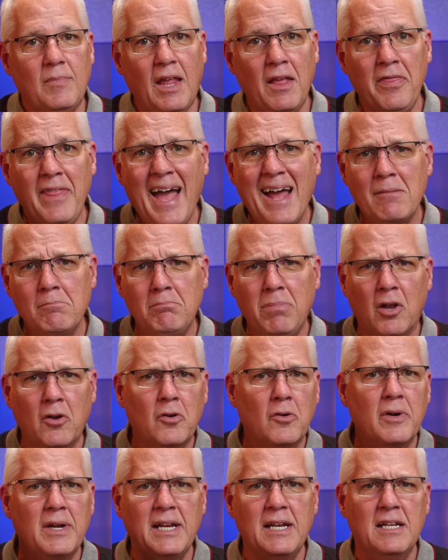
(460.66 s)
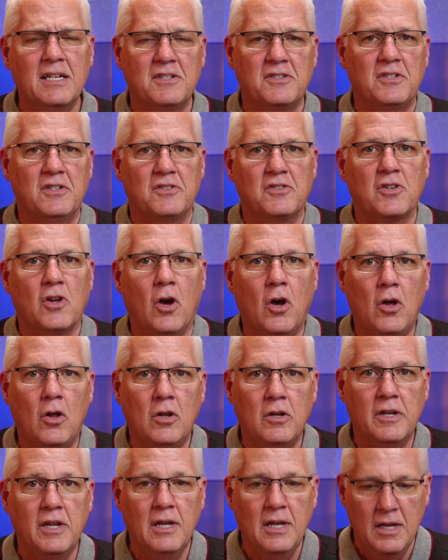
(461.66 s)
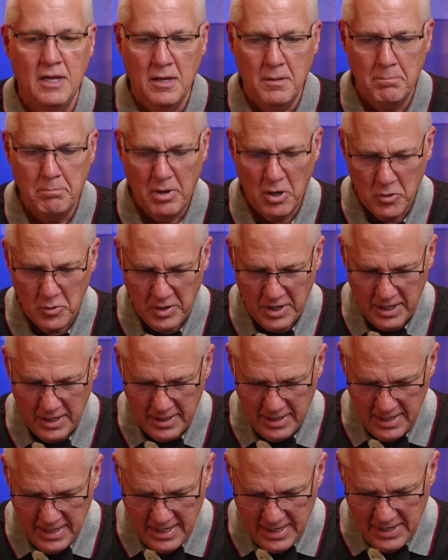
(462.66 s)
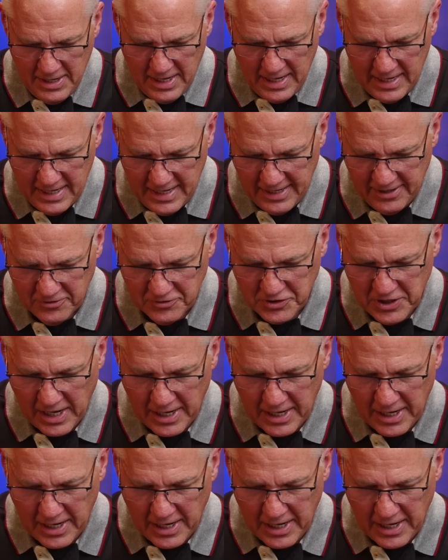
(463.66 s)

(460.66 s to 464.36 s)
That blurriness is called bokeh, and here's